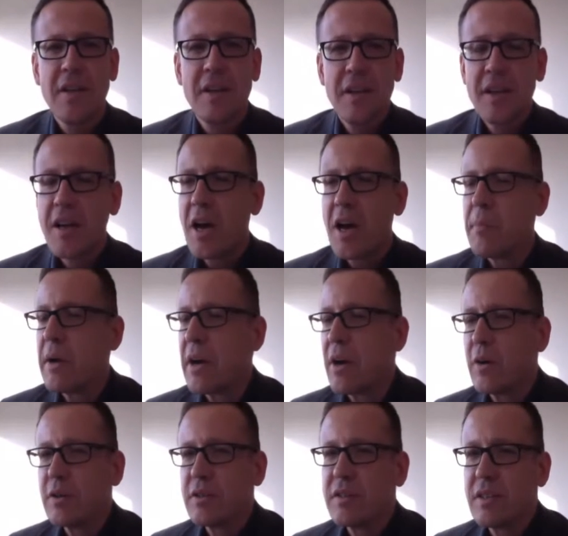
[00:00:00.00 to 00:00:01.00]

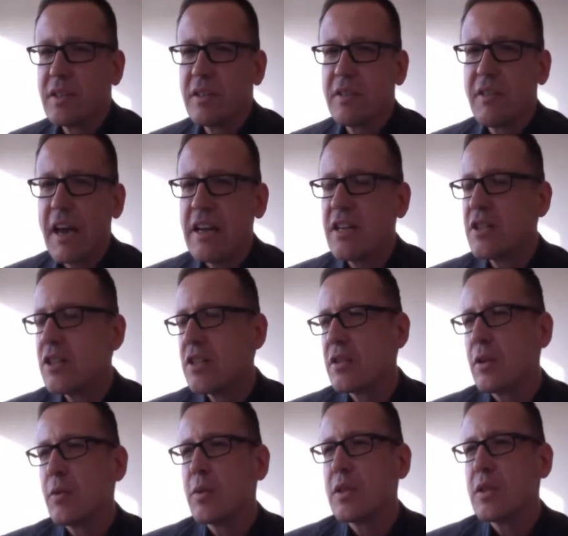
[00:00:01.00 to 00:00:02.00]
about energy
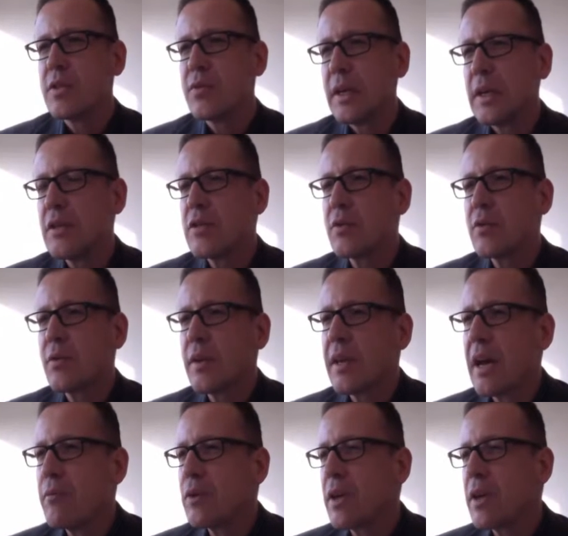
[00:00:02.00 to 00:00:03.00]
solutions for industry, I would
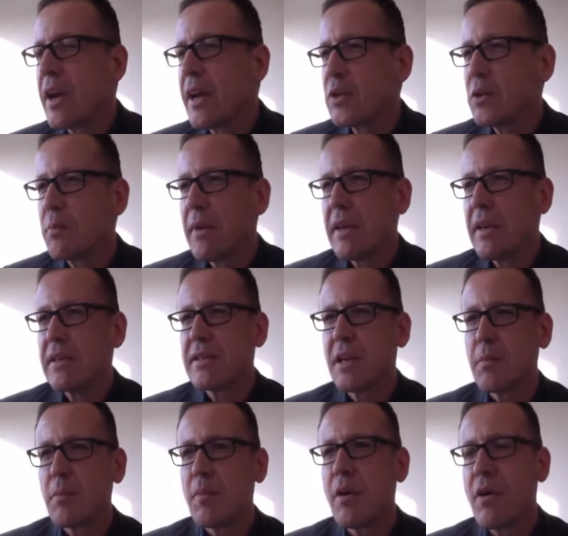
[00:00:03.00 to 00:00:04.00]
like to make
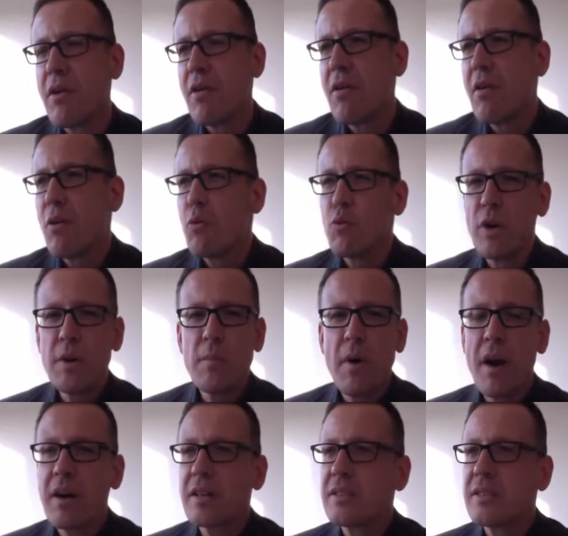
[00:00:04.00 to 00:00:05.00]
some
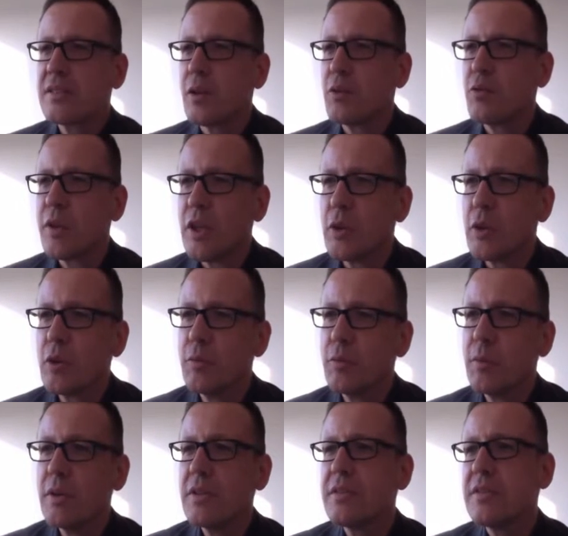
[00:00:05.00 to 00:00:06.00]
remarks on
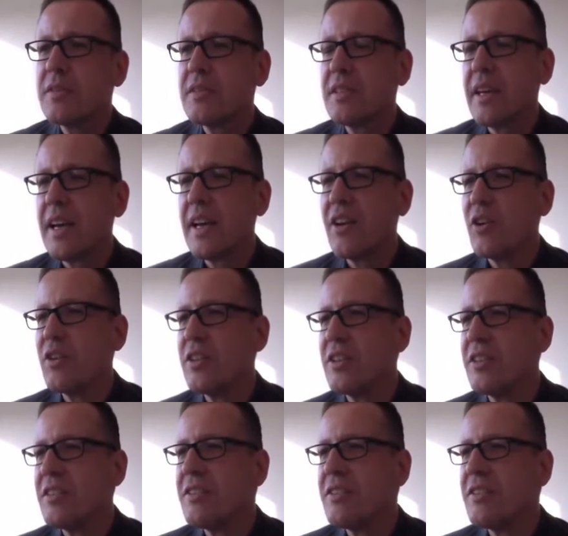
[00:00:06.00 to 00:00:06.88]
renewables and on the